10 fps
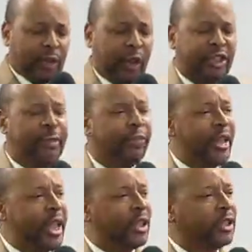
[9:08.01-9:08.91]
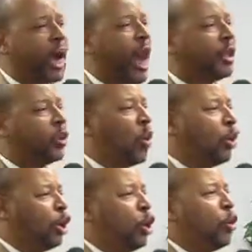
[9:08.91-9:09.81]
There are some things God is
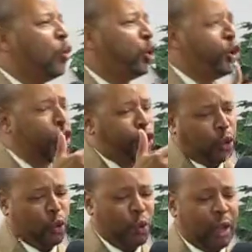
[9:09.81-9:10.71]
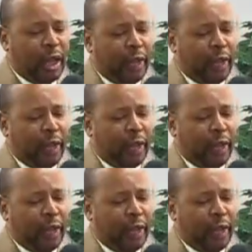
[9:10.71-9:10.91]
going to use you to do.